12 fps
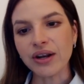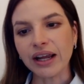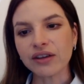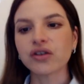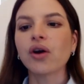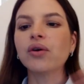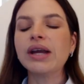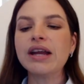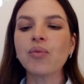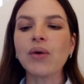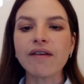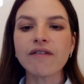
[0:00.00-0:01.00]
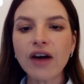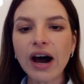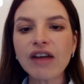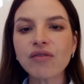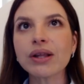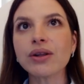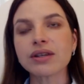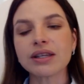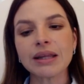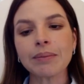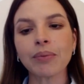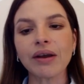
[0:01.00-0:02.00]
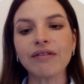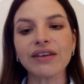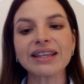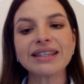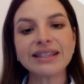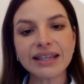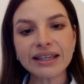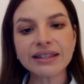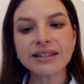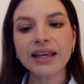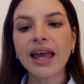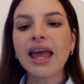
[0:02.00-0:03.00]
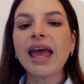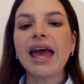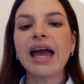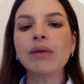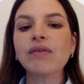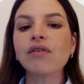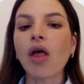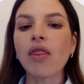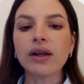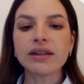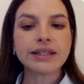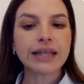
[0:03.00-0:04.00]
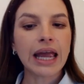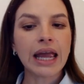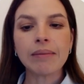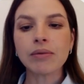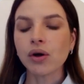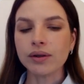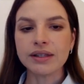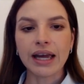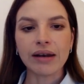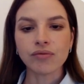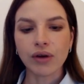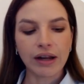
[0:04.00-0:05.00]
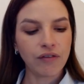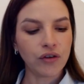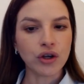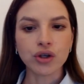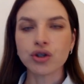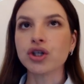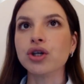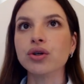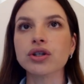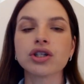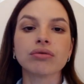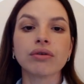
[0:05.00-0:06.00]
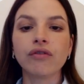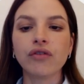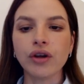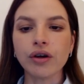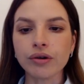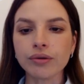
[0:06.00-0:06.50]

So in week 5, we looked at the prefix dis, and we've got that same content ready for you to use to review.